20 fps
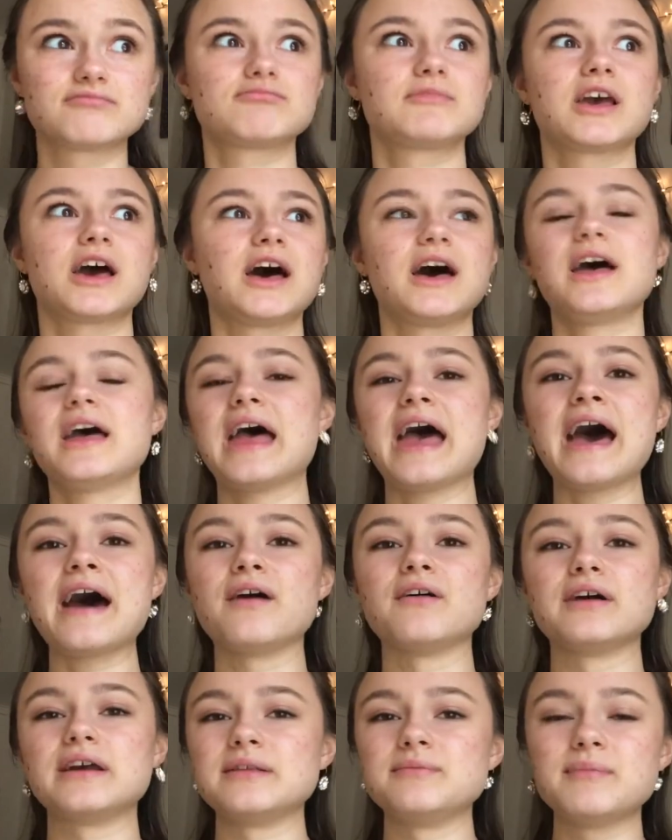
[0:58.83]
cut
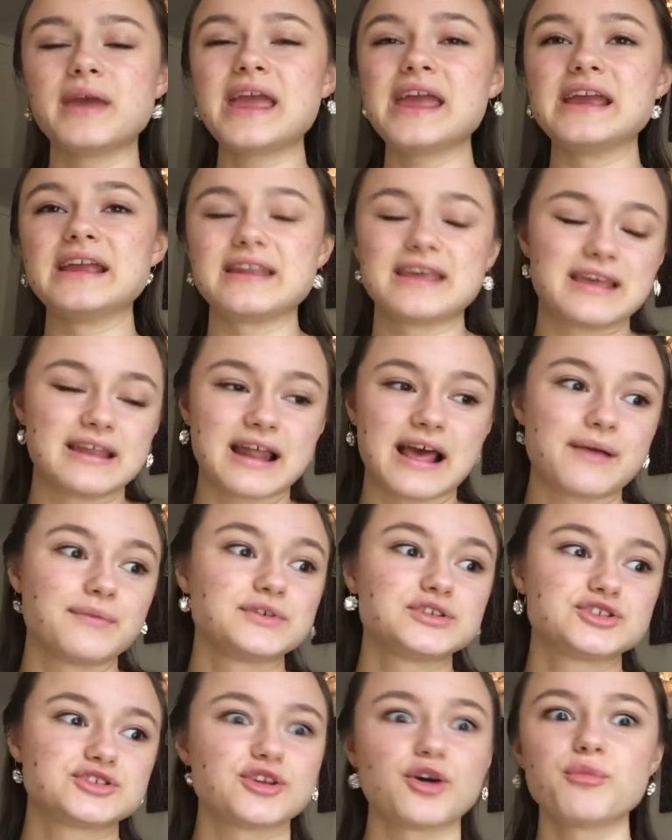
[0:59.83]
out and made, and I
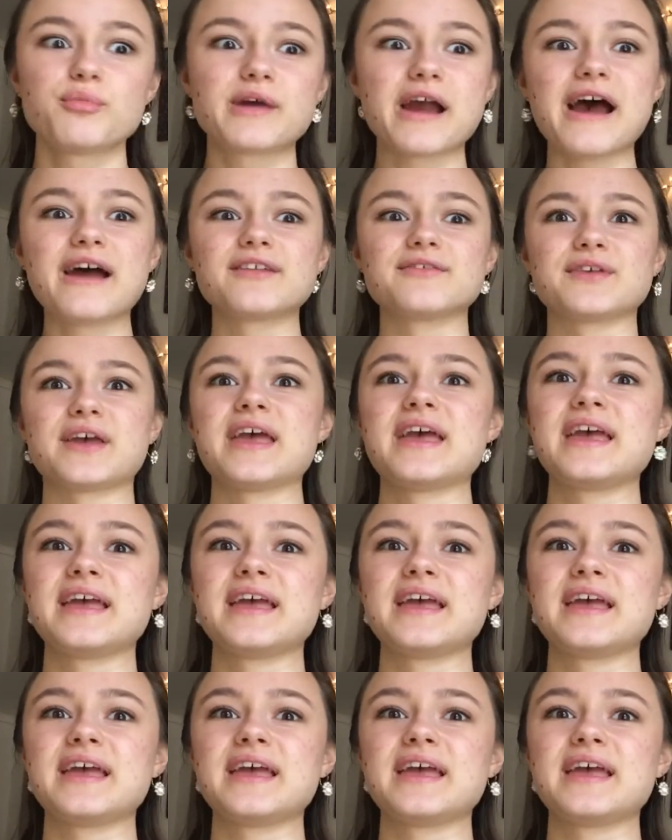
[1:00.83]
was so proud of it,